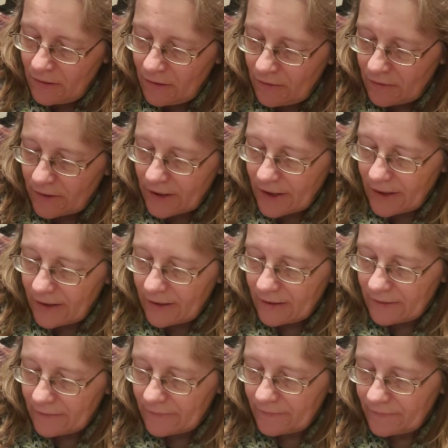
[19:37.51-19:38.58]
Okay,
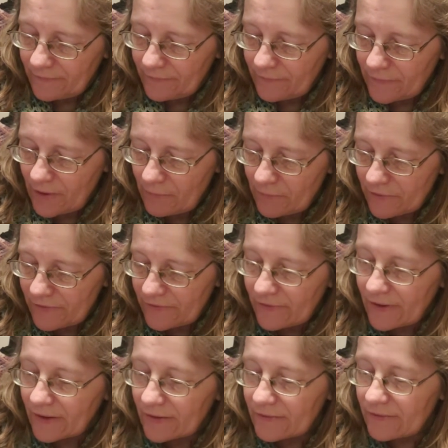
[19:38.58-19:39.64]
number
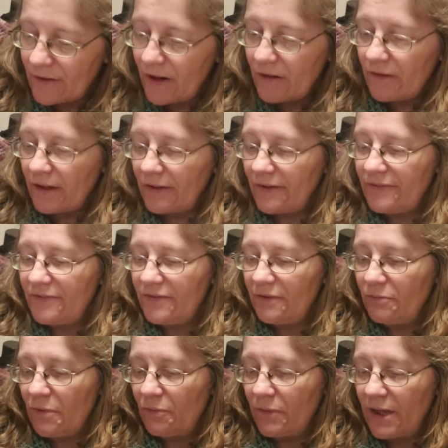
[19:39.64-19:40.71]
6. All right, let's see
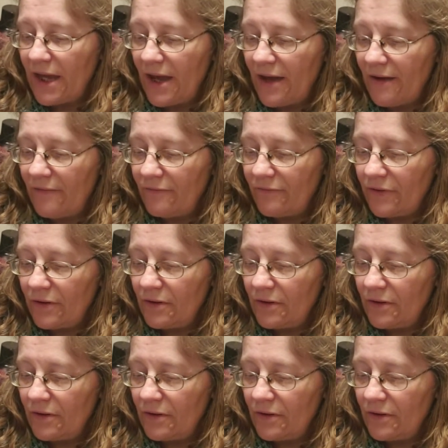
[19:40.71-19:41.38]
what we have